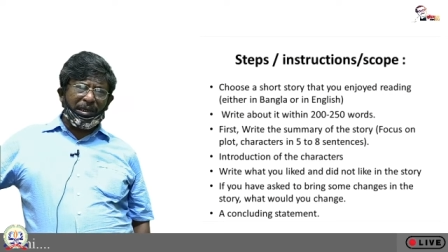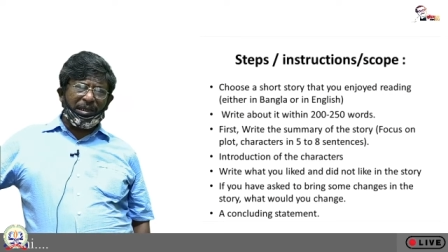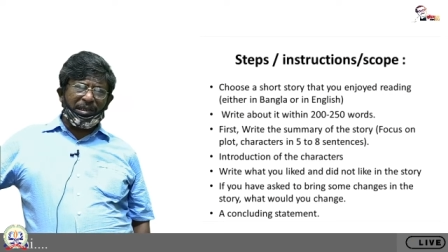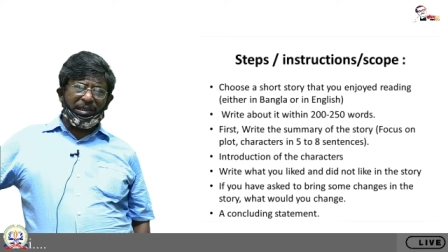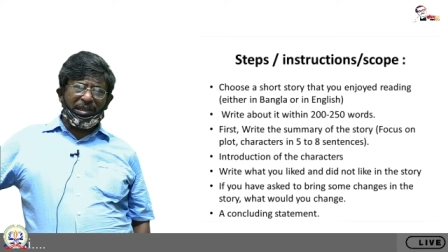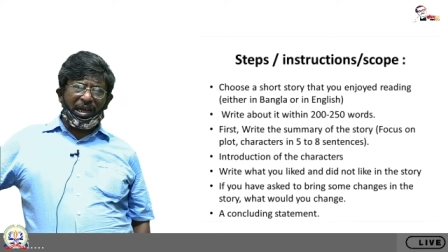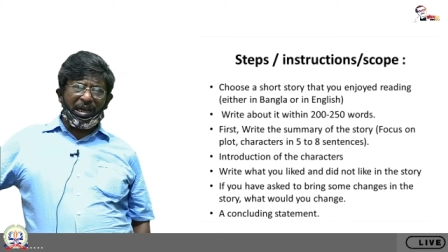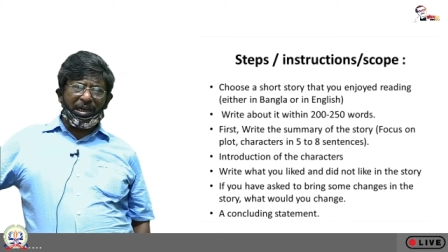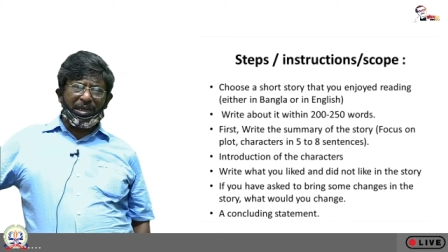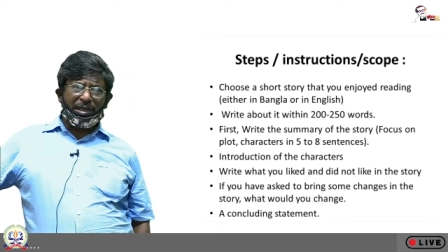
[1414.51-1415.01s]

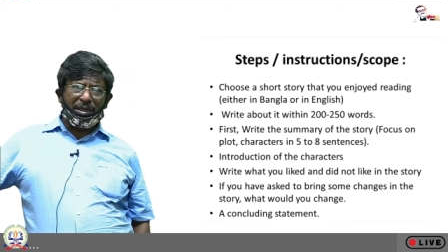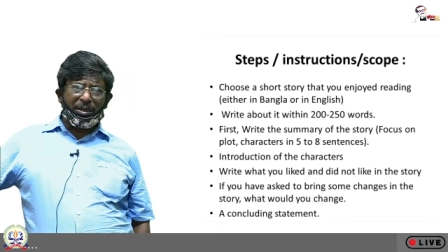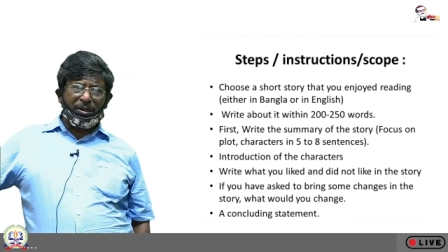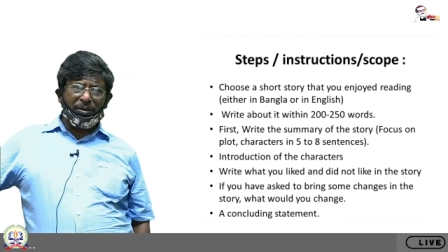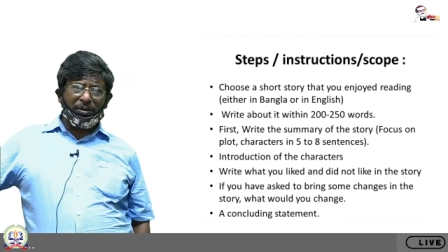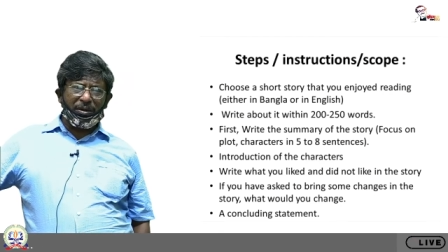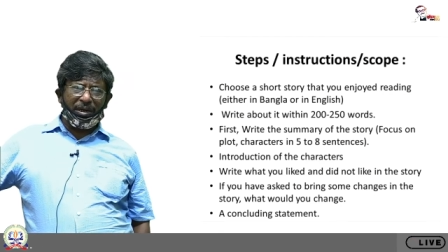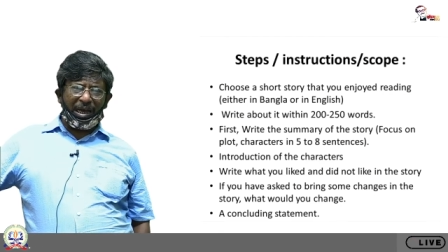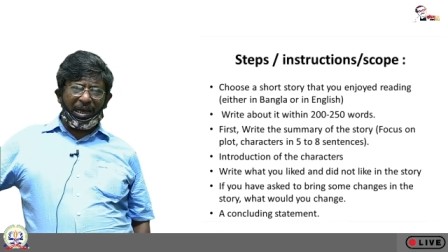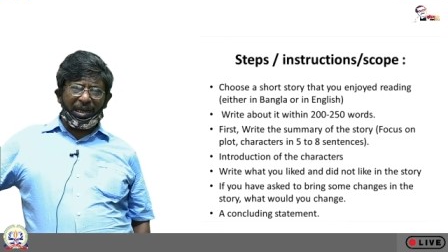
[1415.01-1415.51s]
that you
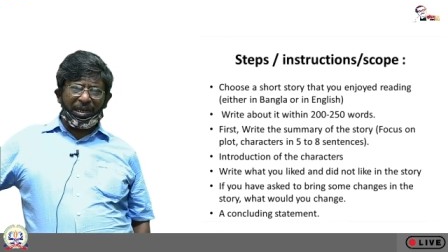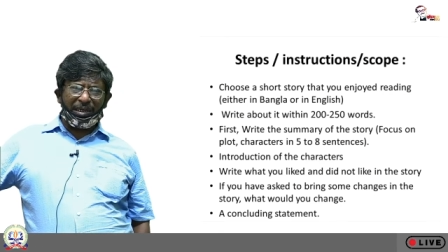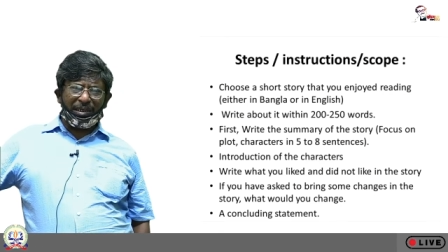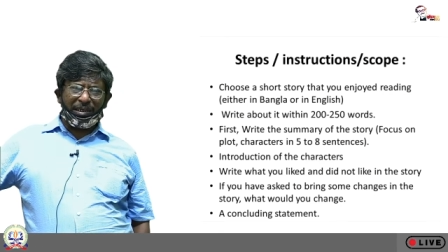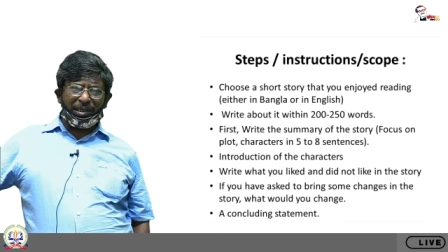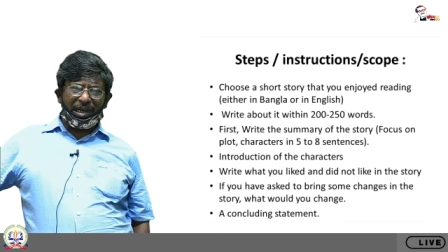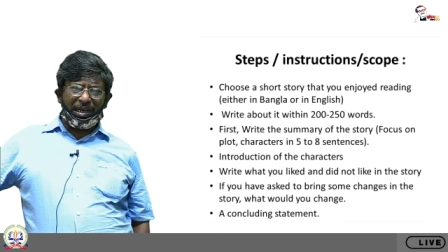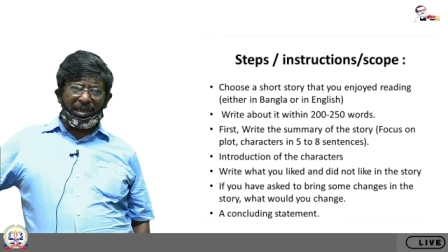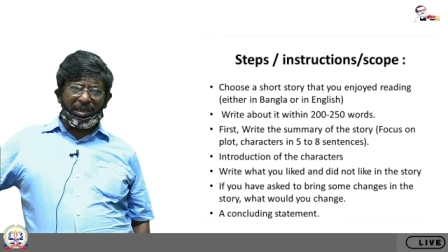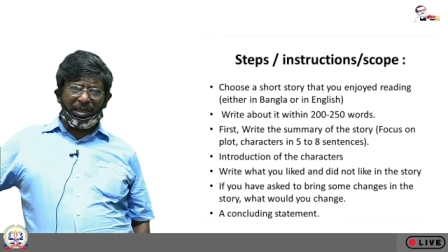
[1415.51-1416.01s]
liked
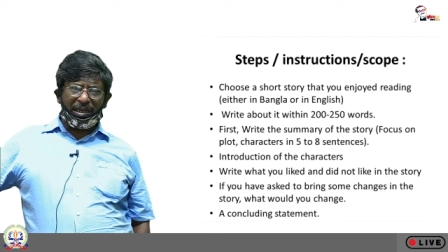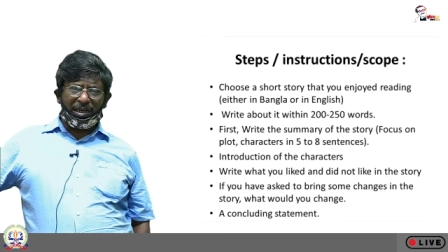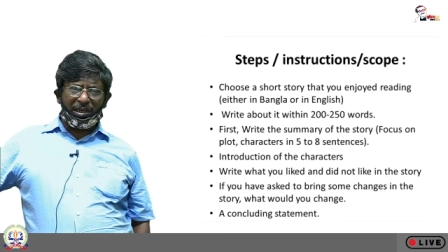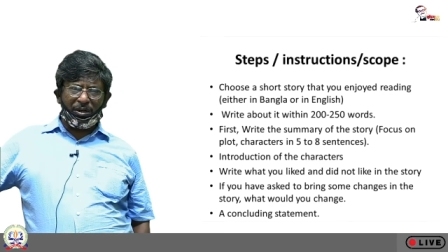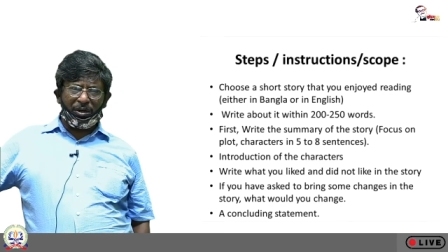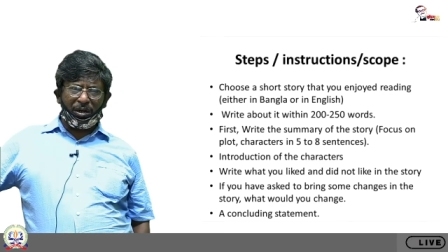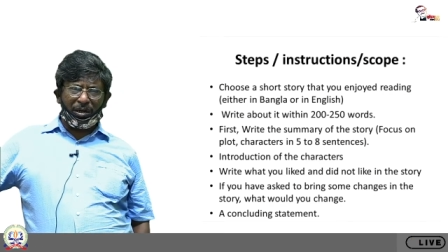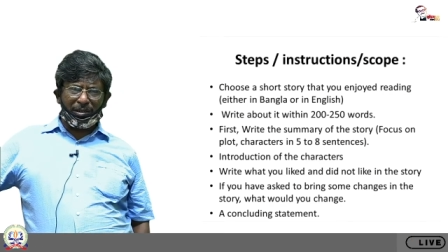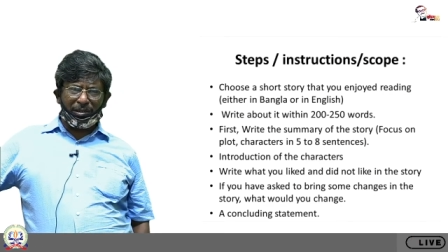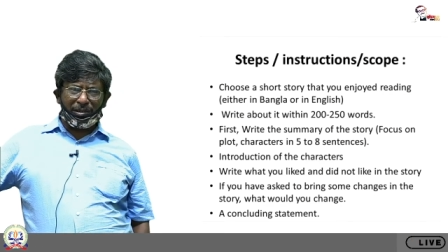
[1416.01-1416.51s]
and did
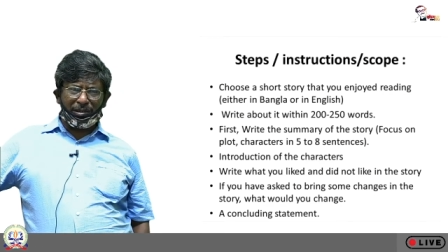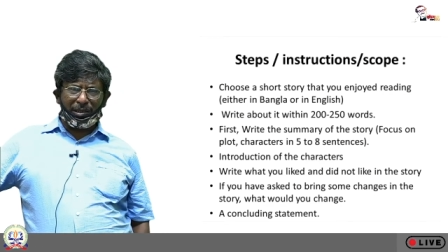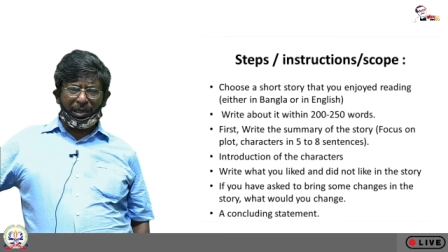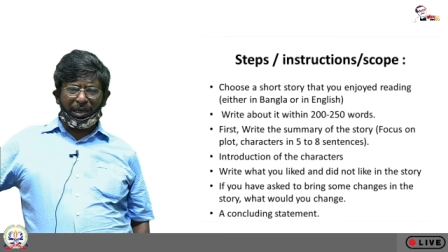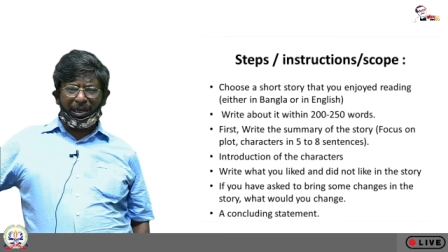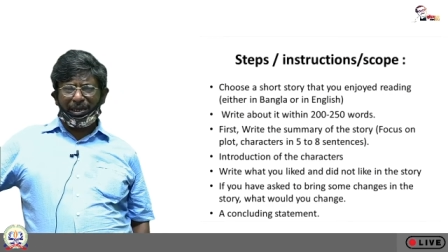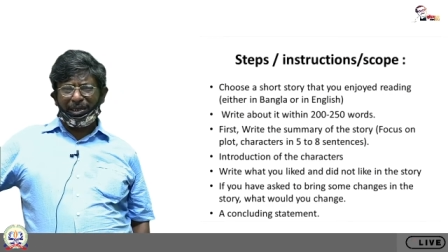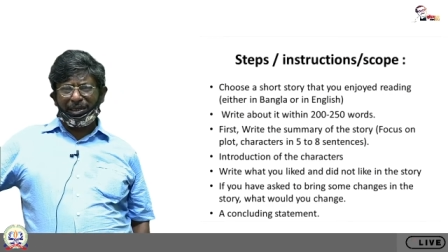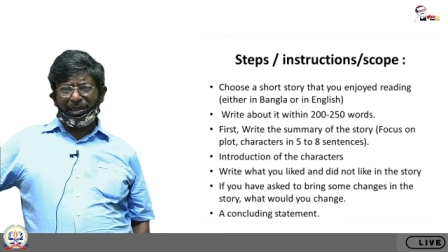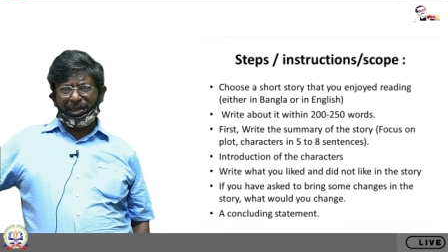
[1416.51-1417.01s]
not
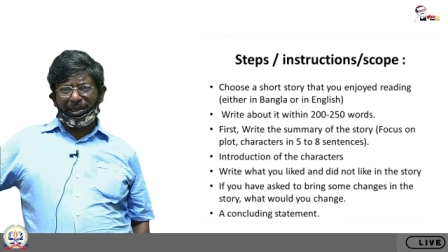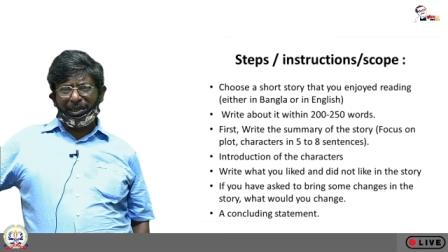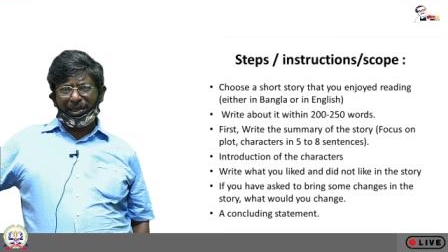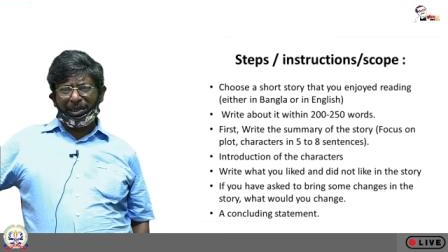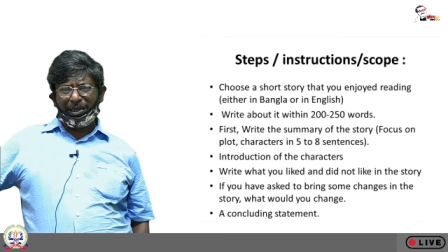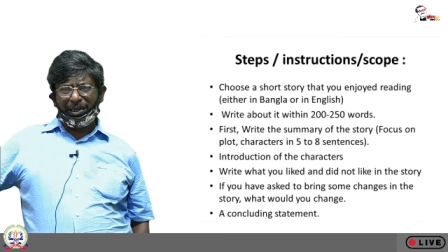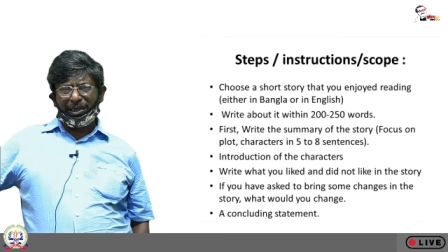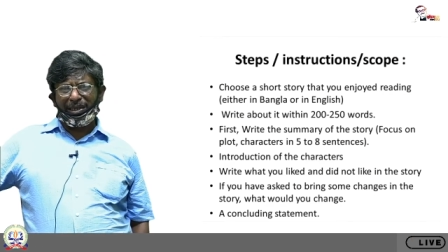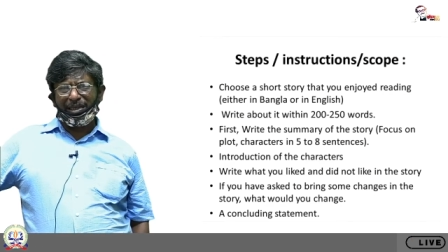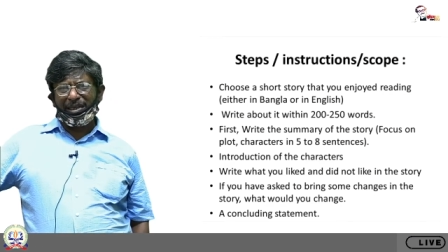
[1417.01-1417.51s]
like
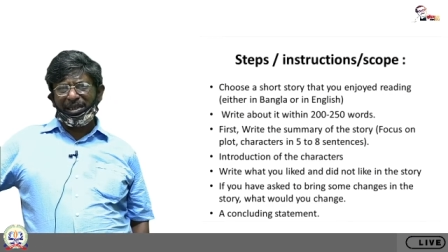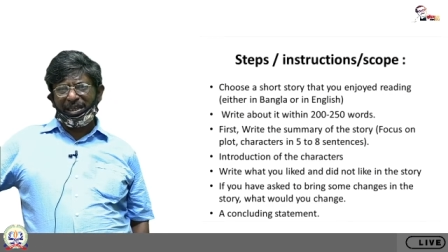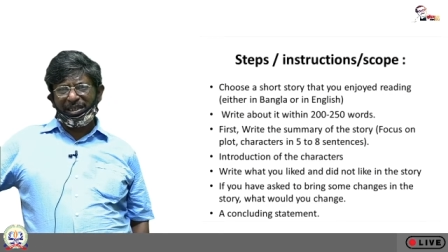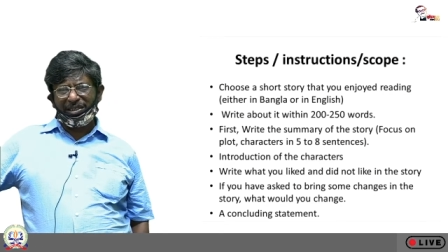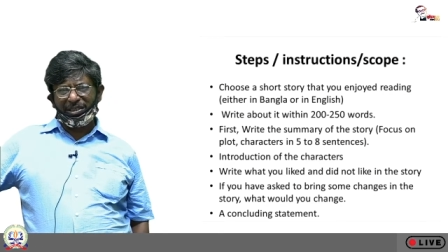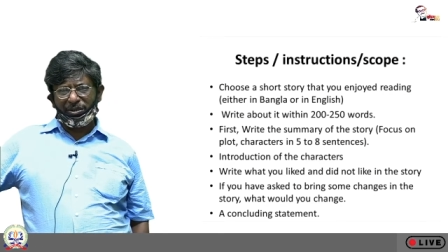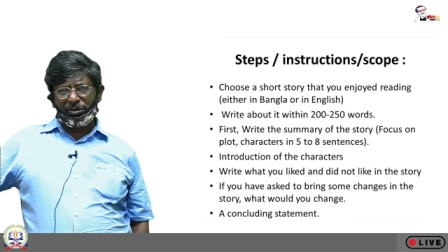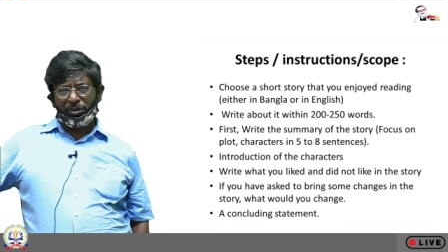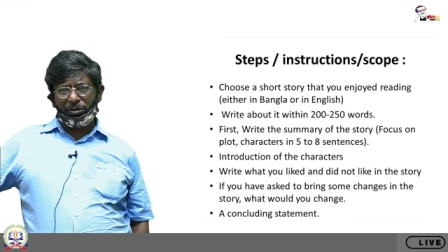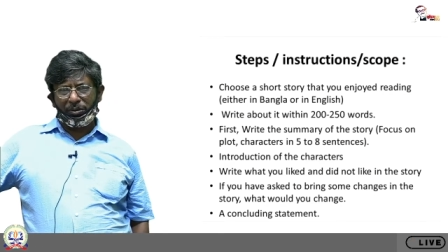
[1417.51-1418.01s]
in the
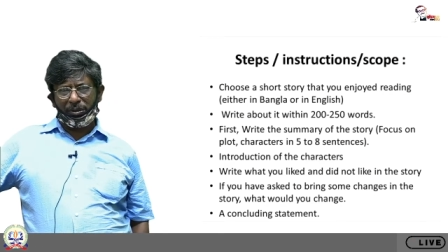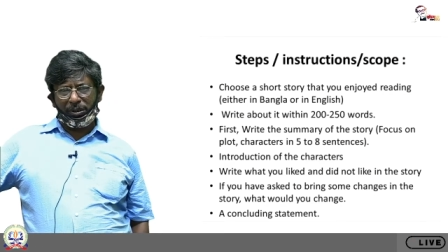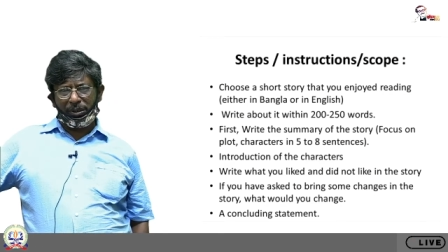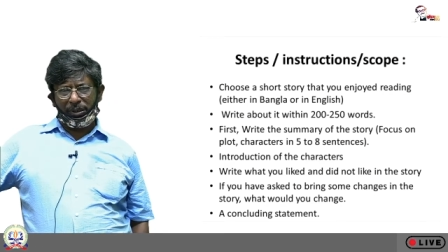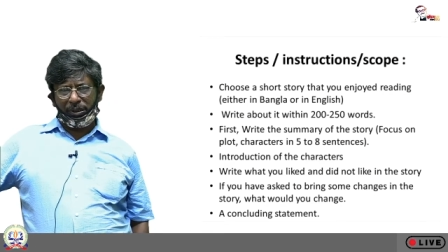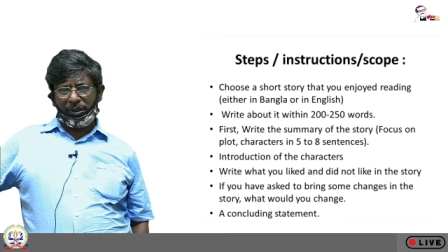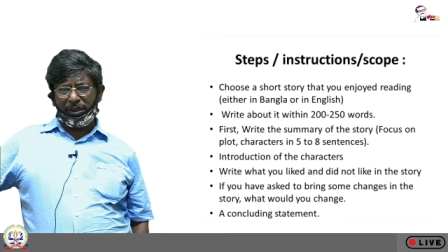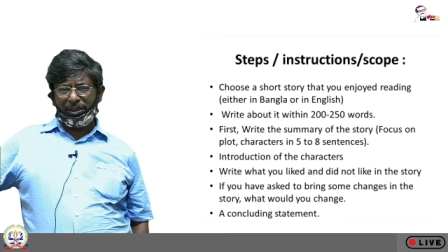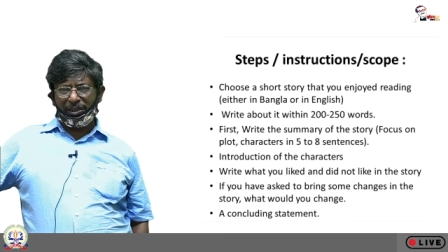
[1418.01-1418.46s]
story.